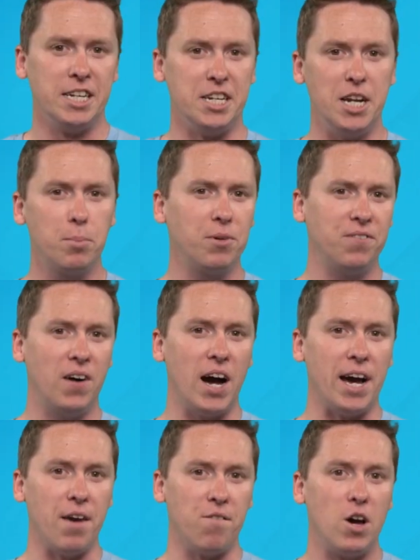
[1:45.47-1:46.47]
Number
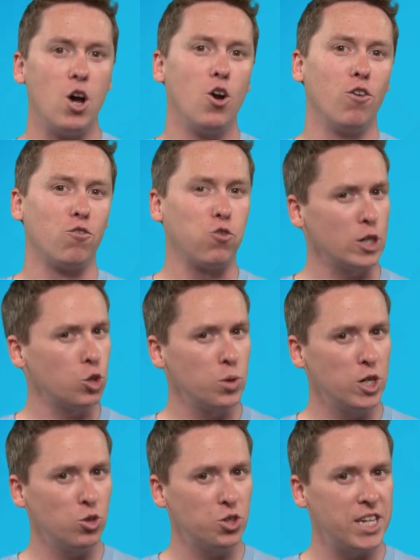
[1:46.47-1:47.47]
five, Fresh
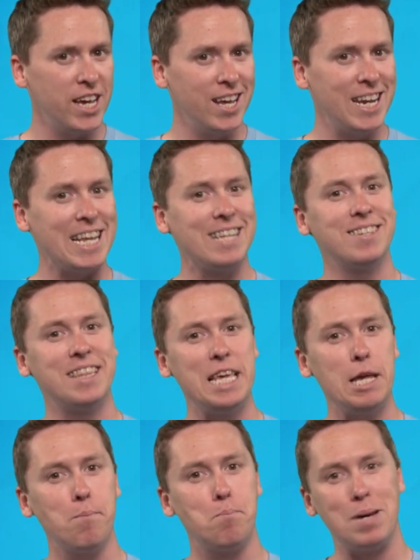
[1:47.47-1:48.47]
Windows 10 is
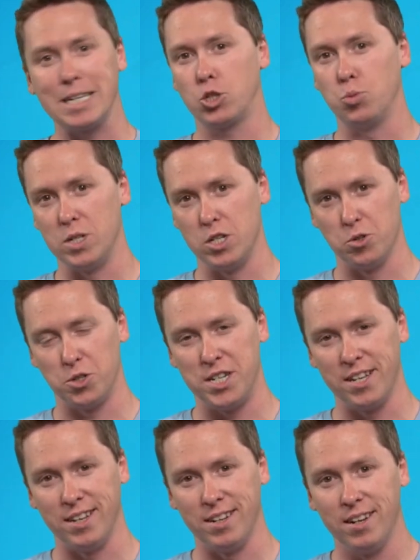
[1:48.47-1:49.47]
the best Windows
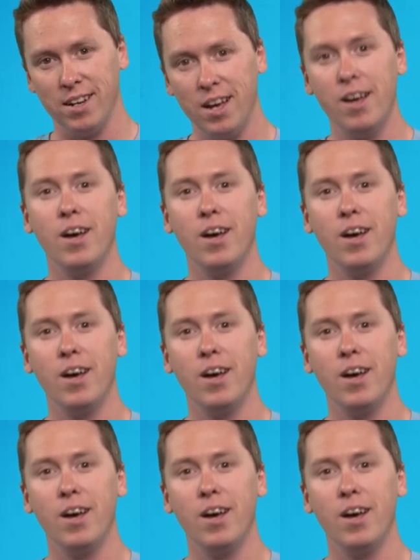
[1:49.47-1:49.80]
10.